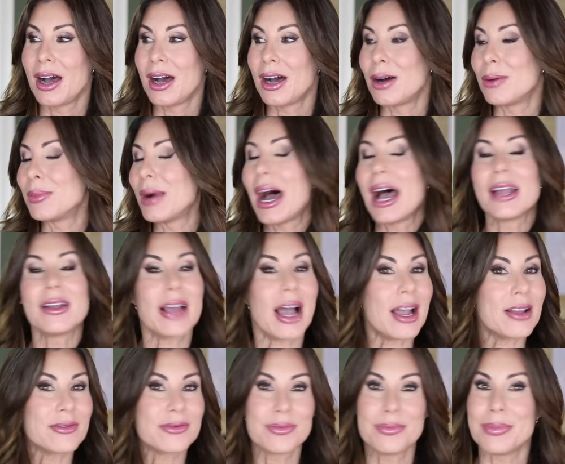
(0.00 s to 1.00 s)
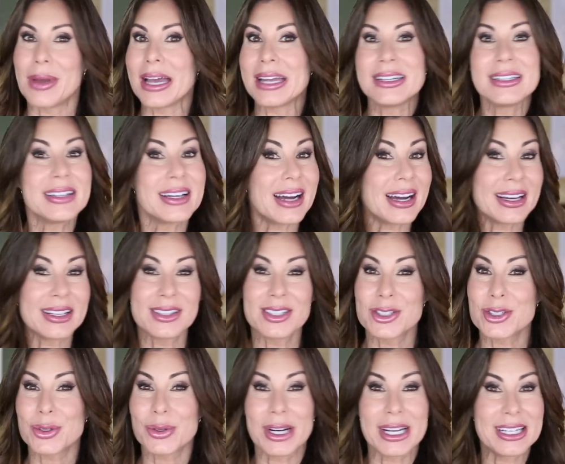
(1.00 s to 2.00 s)
I've been on the
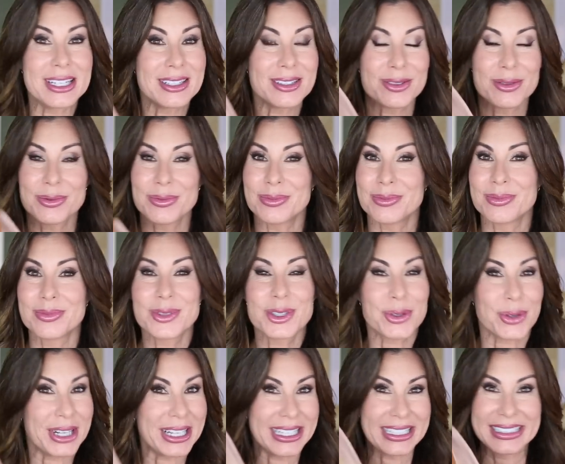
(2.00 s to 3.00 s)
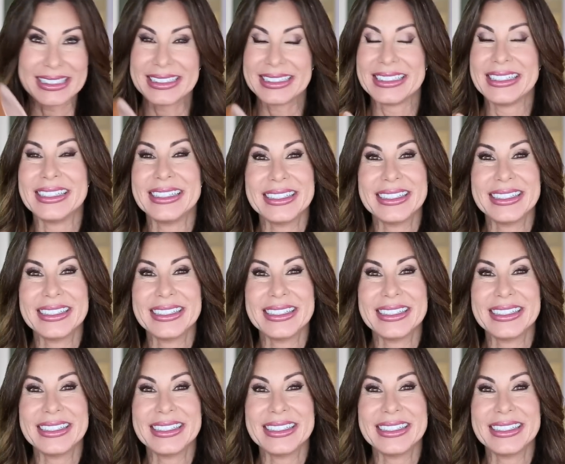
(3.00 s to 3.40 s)
trend train